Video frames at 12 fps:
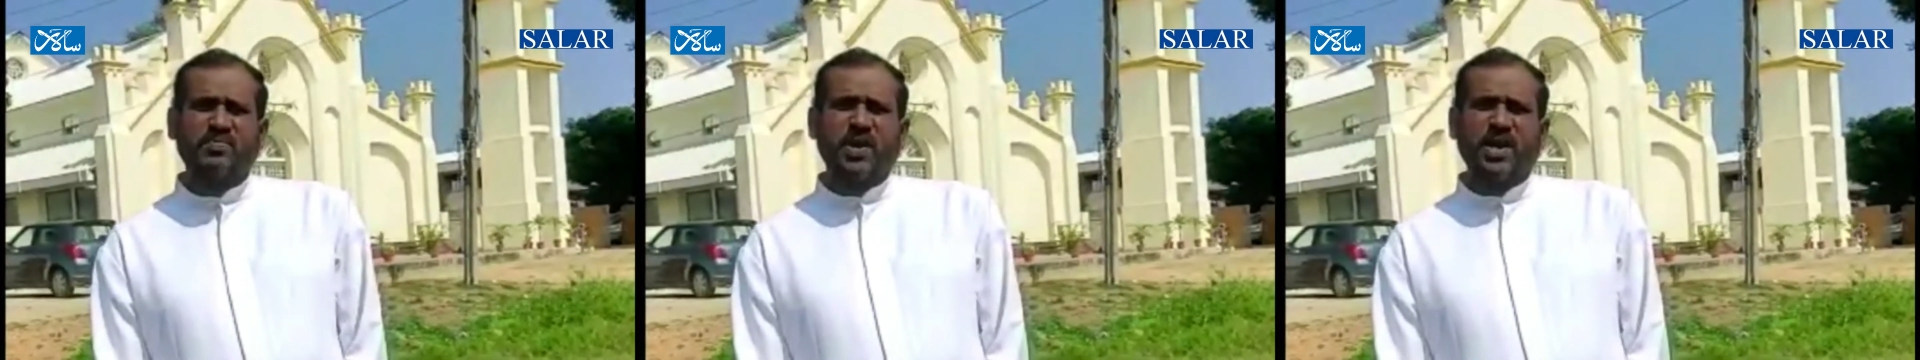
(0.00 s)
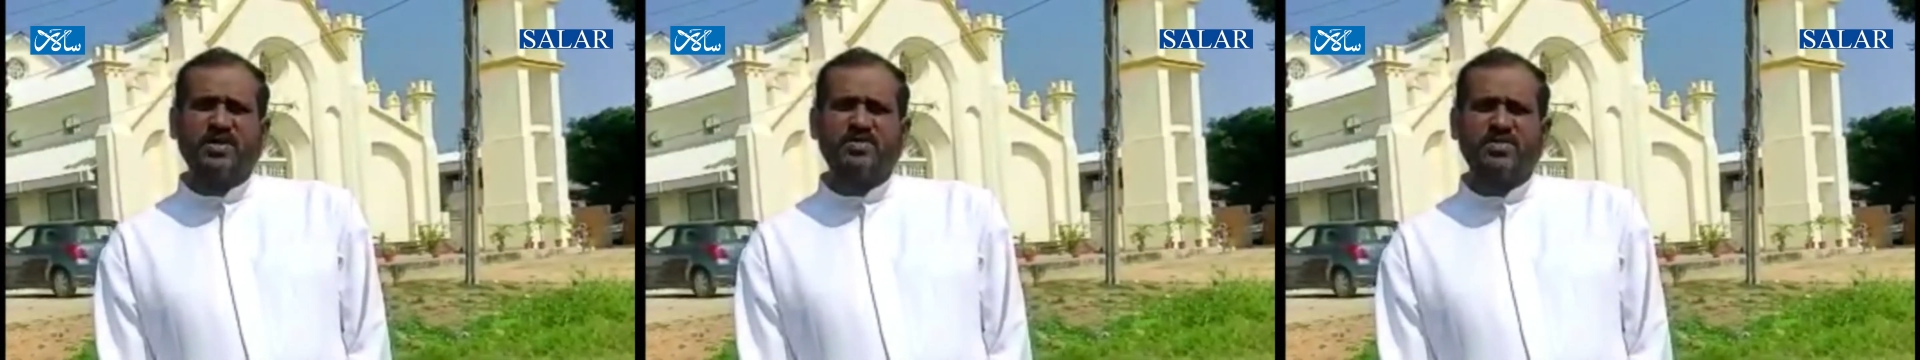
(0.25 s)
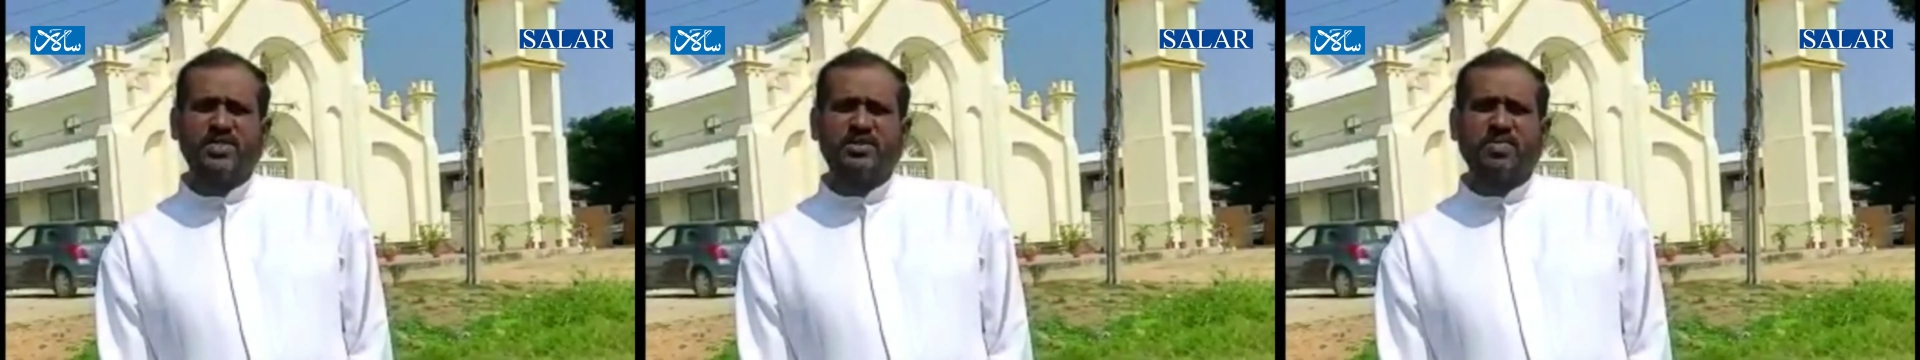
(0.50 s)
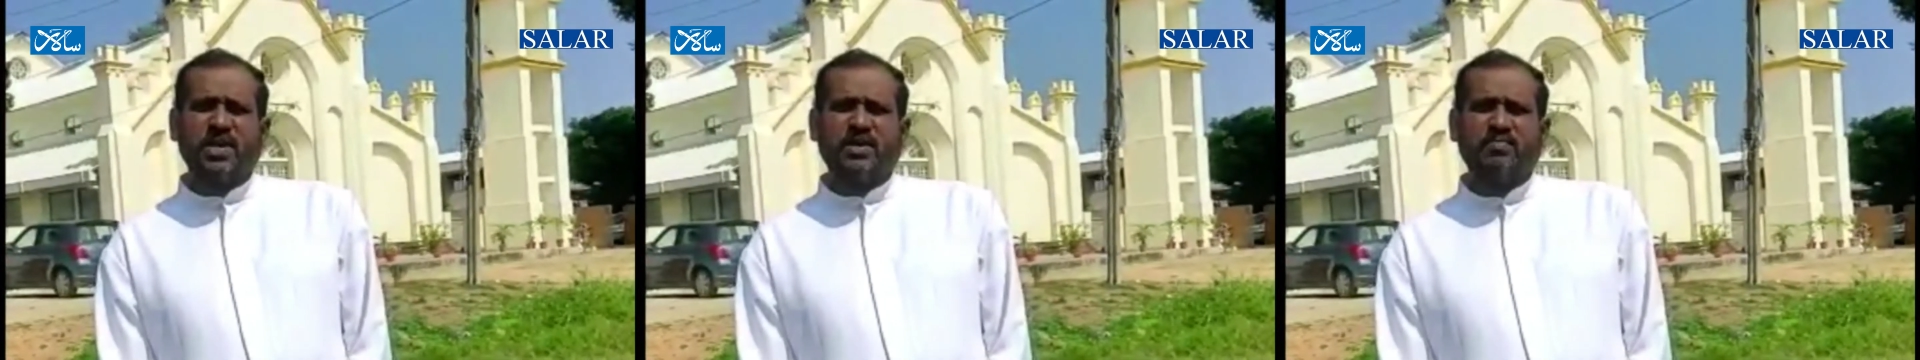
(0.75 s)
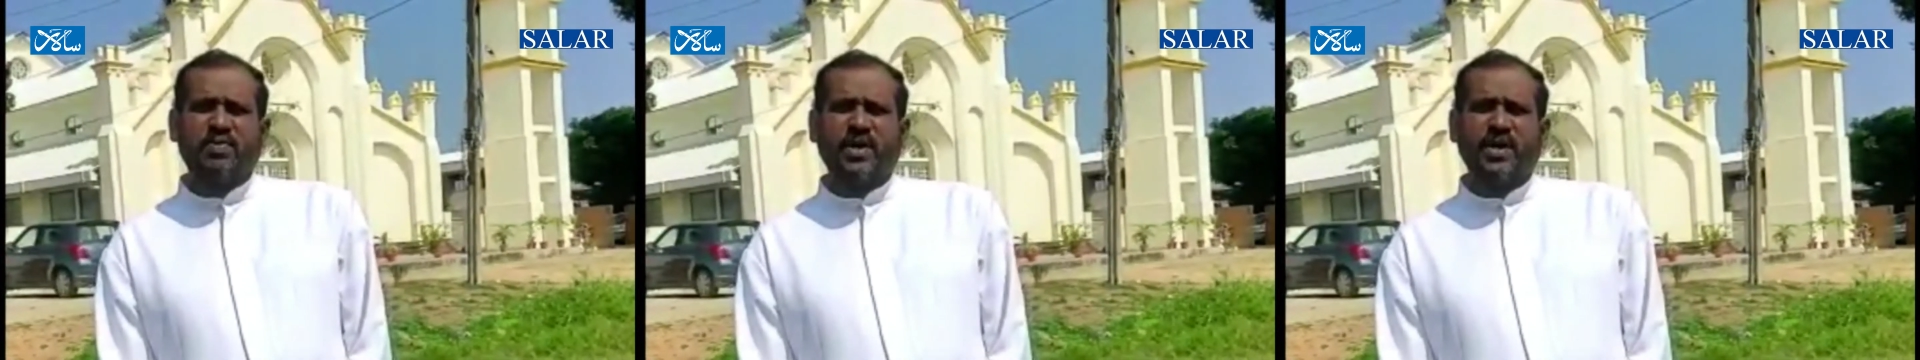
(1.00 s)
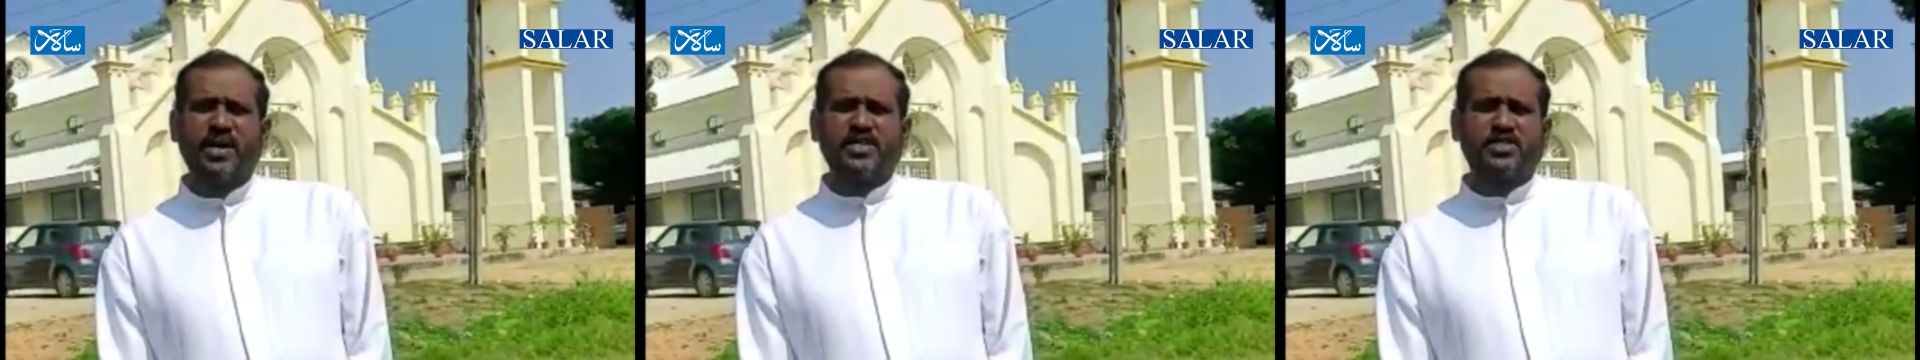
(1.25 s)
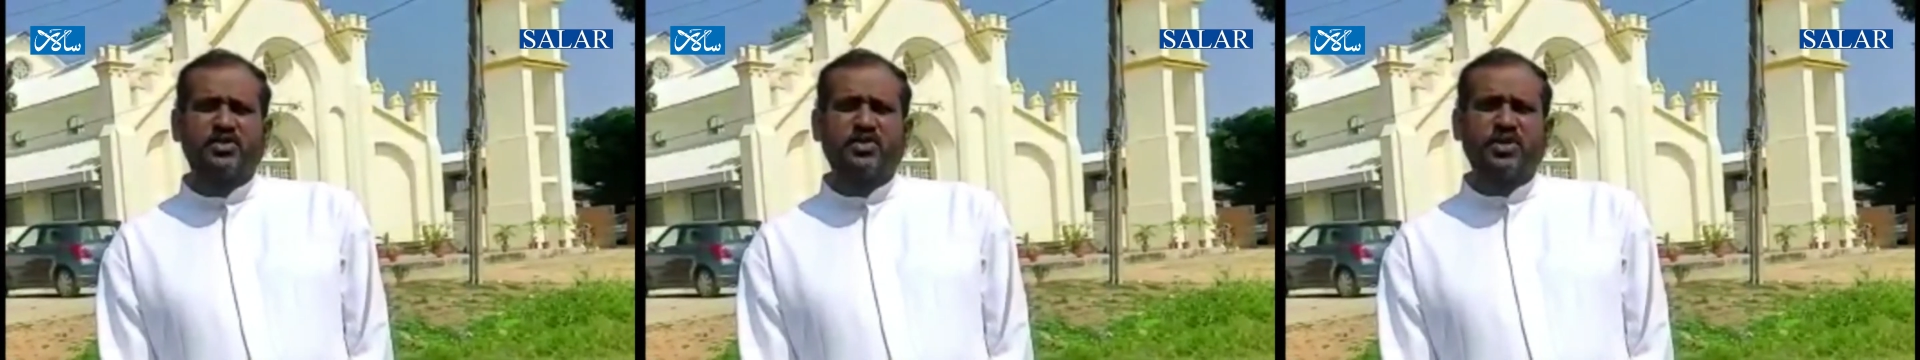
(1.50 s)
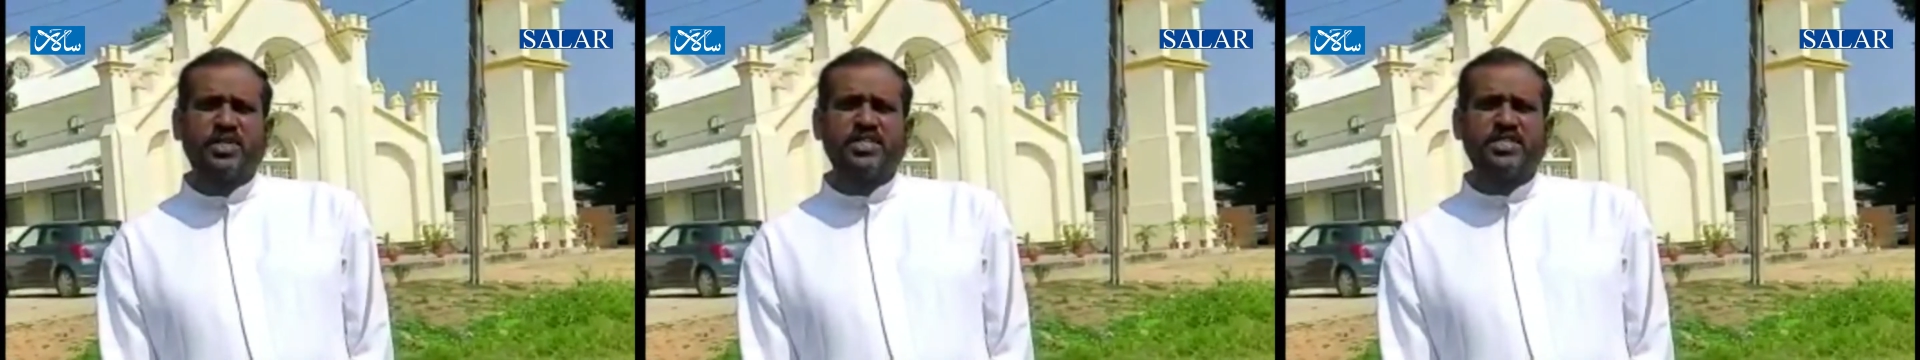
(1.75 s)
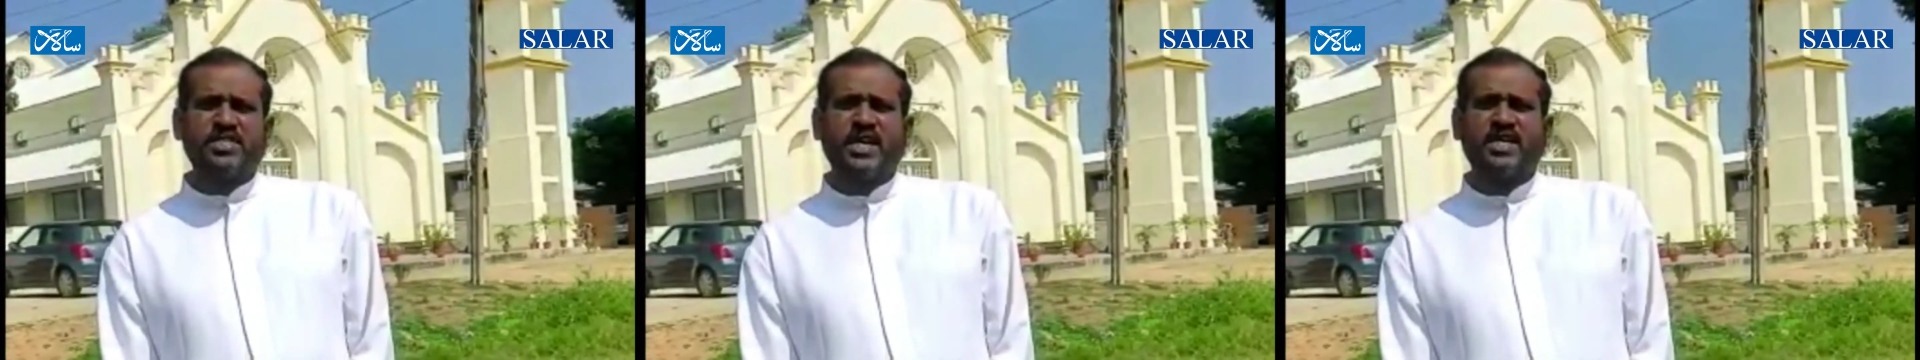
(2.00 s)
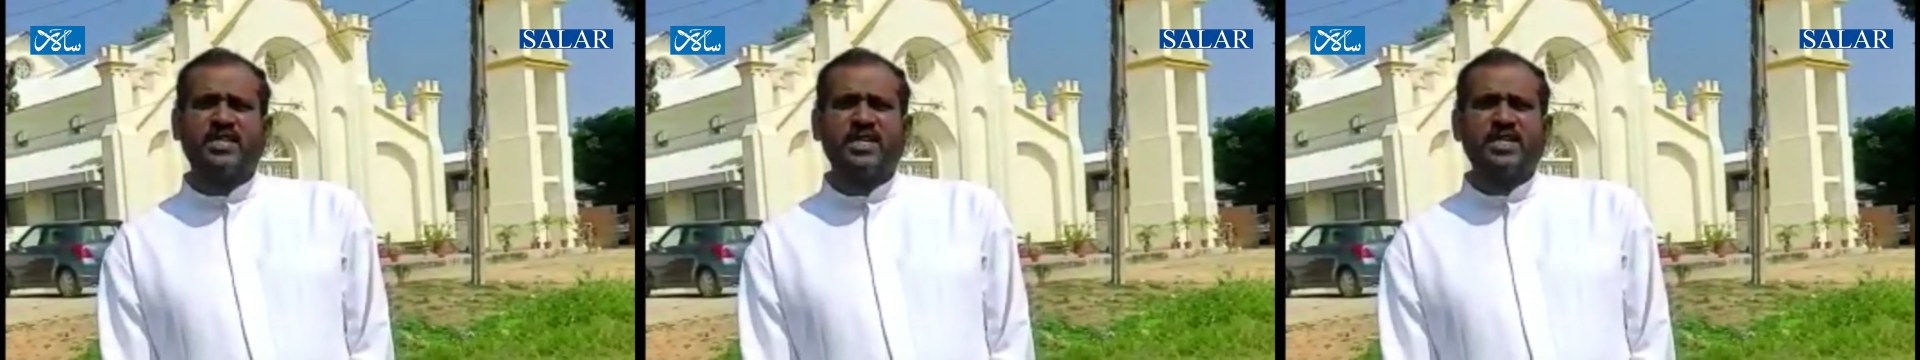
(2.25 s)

Palya to Chikkaballapur has noticed that